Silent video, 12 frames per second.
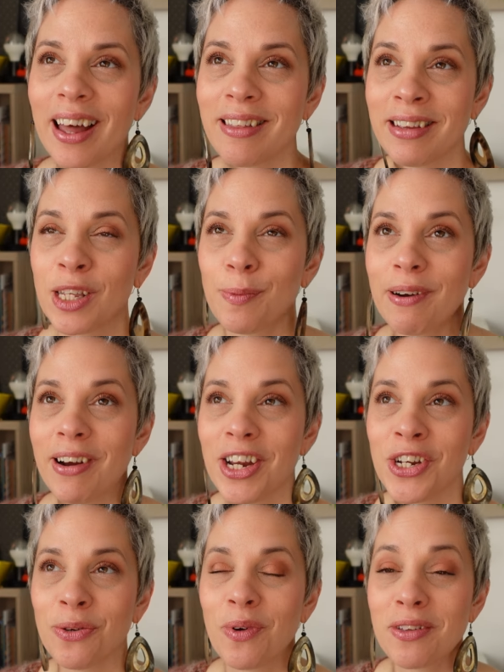The
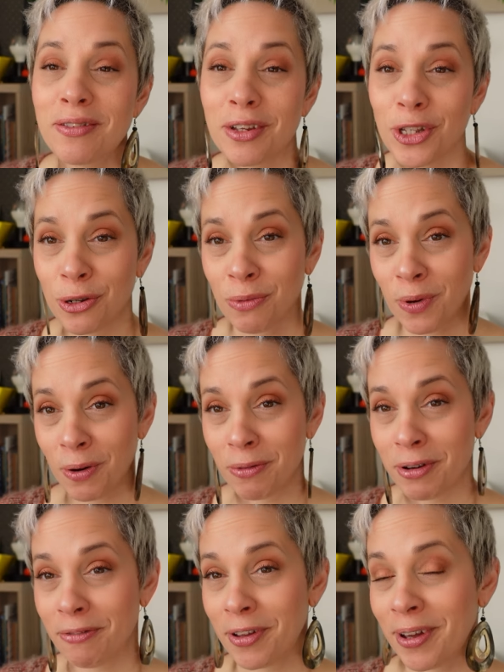inspiration was the Douro
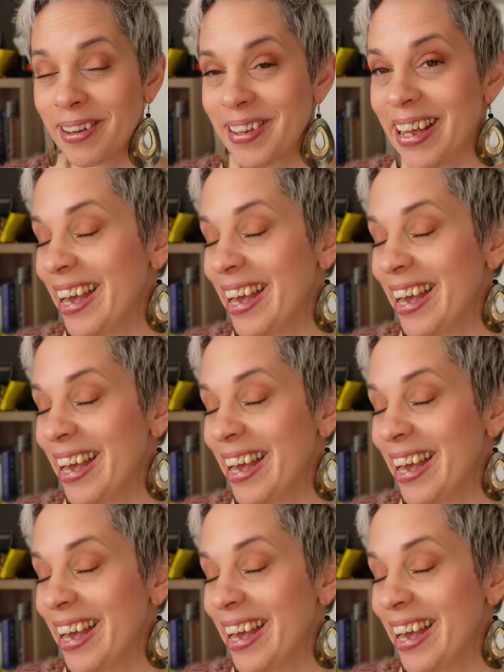River.